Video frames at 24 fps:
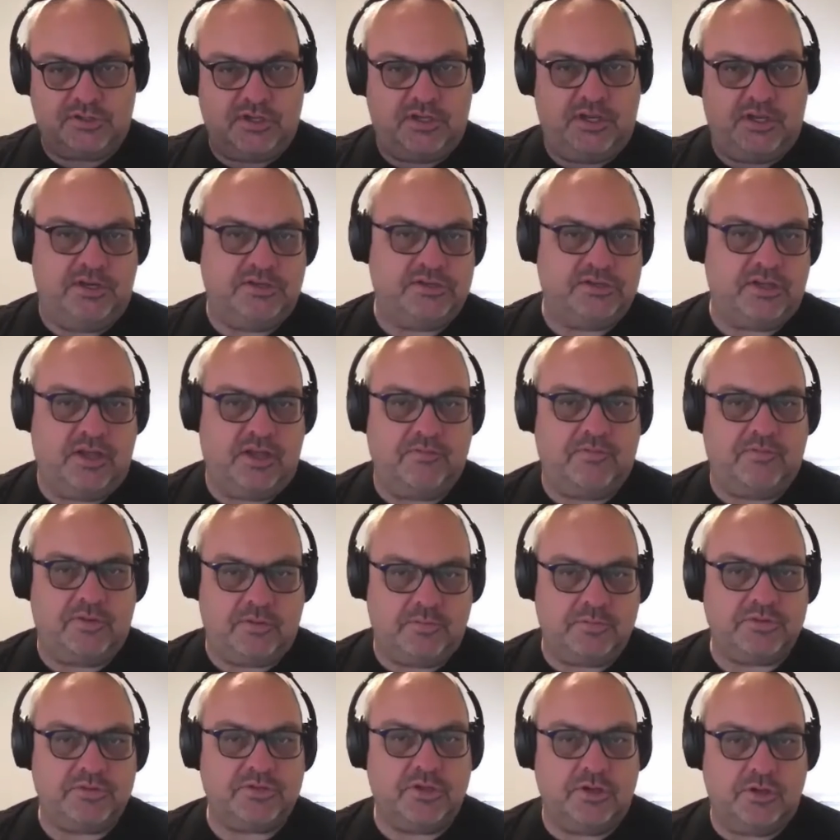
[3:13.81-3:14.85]
they need to have with
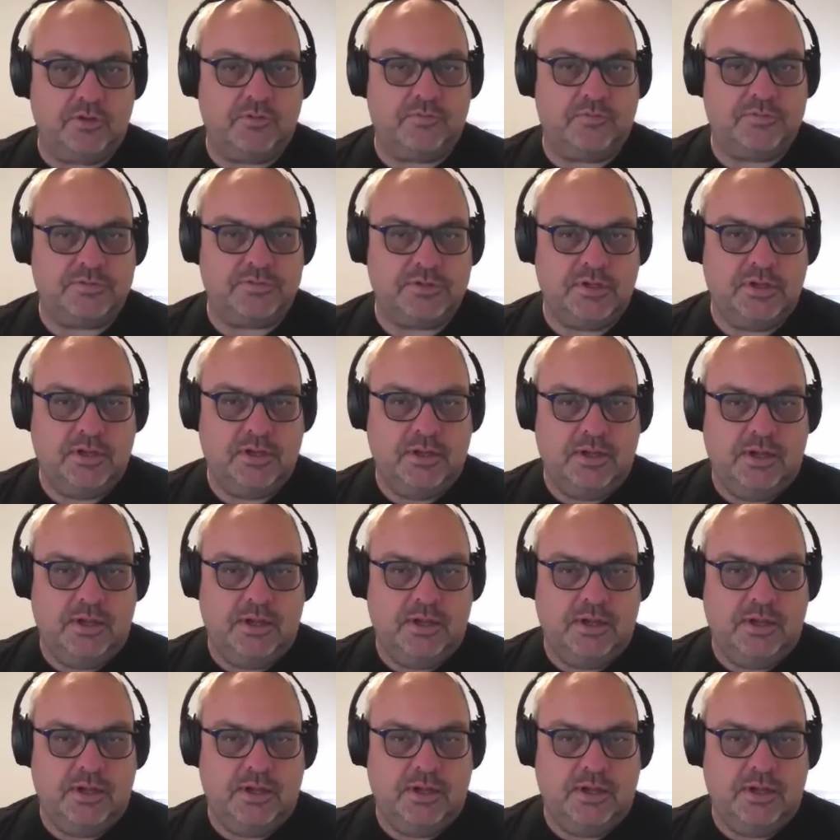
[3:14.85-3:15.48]
themselves.